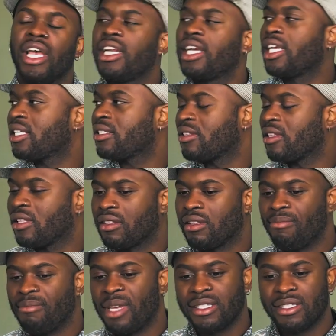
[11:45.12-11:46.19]
And I guess the
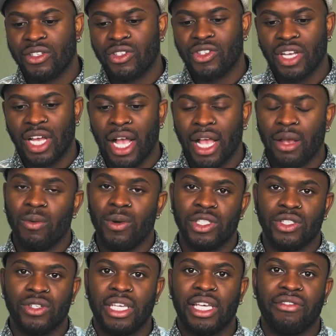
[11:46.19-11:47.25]
message I
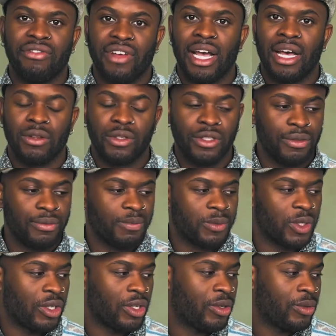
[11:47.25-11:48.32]
want to give out
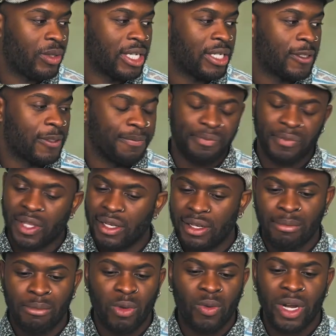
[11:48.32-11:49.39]
to you is,
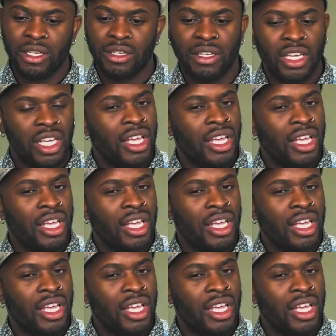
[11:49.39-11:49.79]
number one,